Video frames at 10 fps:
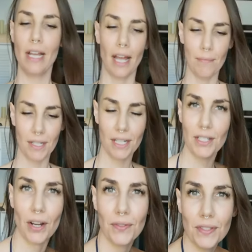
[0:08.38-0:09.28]
I'm Monday
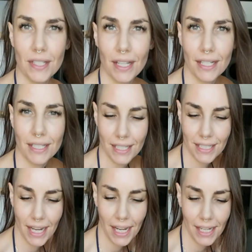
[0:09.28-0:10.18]
Jones, and
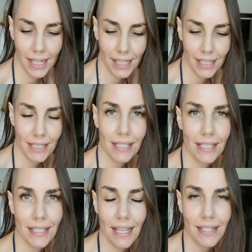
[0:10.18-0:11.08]
today is
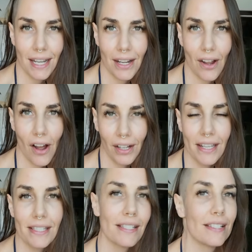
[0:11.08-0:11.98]
Sunday,
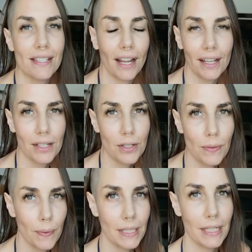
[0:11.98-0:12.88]
August 2nd,
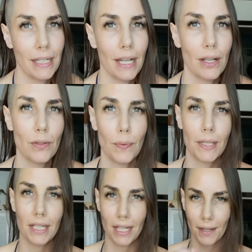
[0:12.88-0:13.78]

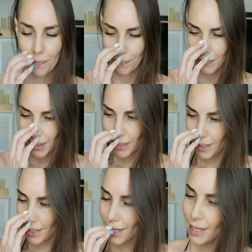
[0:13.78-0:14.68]
2020.
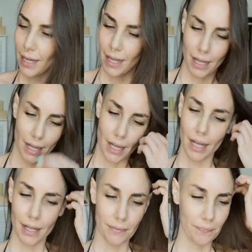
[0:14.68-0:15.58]

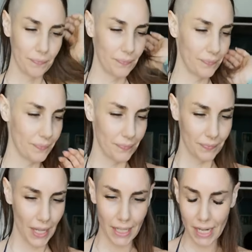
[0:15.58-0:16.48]
Um,
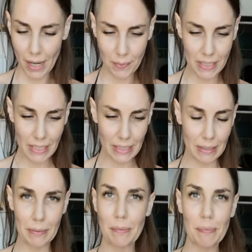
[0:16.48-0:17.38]
again, I wasn't
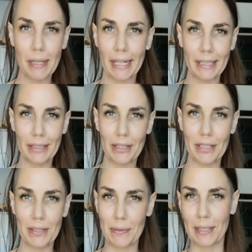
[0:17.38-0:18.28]
planning on
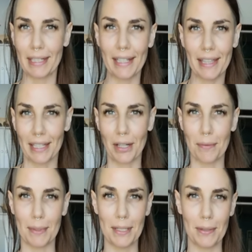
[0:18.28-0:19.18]
doing anything on
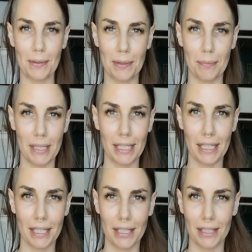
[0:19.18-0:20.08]
my social
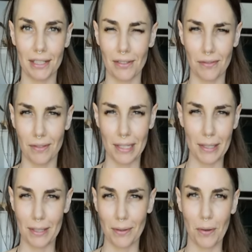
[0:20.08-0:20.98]
media
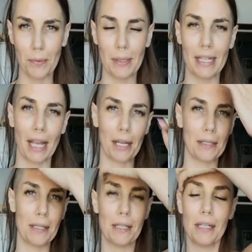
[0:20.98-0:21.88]
this whole weekend,